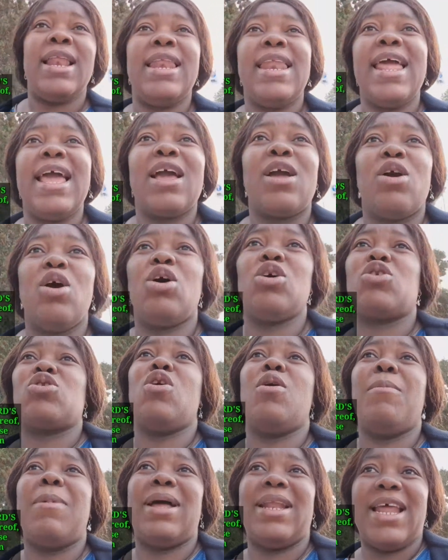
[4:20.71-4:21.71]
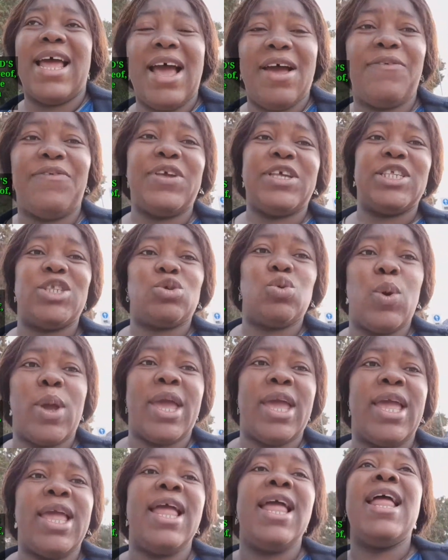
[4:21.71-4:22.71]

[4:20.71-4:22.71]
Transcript: Let God come and have His way.